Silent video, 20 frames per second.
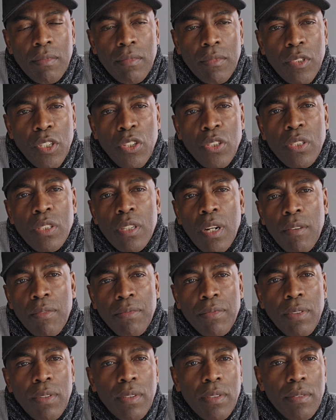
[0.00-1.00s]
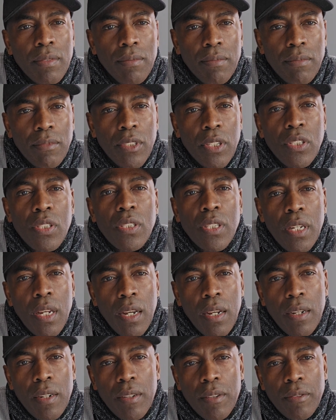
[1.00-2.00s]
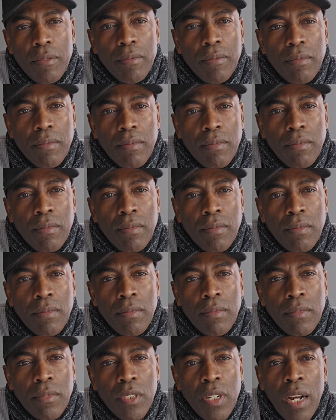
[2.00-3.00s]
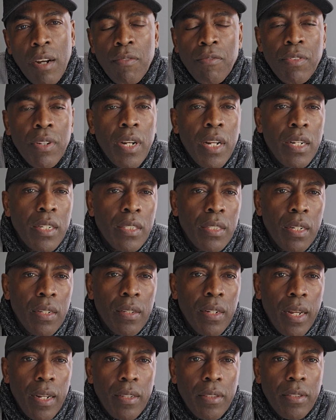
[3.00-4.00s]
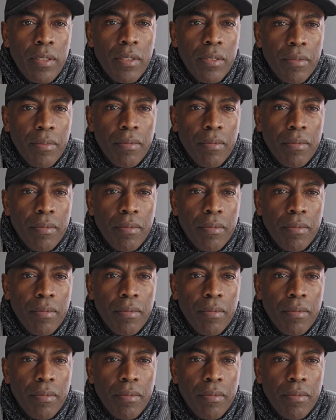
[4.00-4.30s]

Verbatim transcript: You suffer, you're sick, you have financial debt,